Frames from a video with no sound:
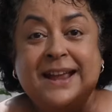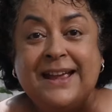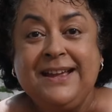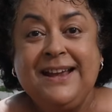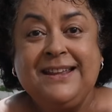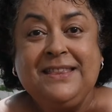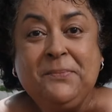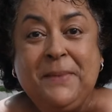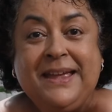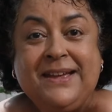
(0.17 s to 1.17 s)
what I got in
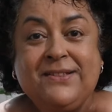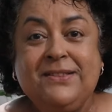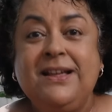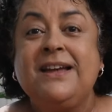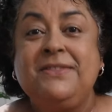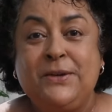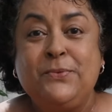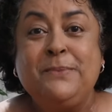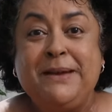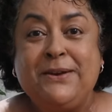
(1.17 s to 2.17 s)
the mail. I
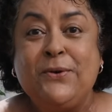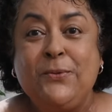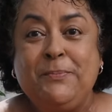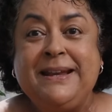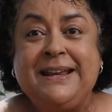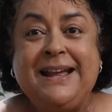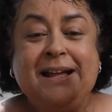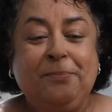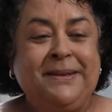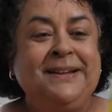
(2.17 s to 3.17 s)
think we better open it
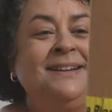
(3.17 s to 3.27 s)
up.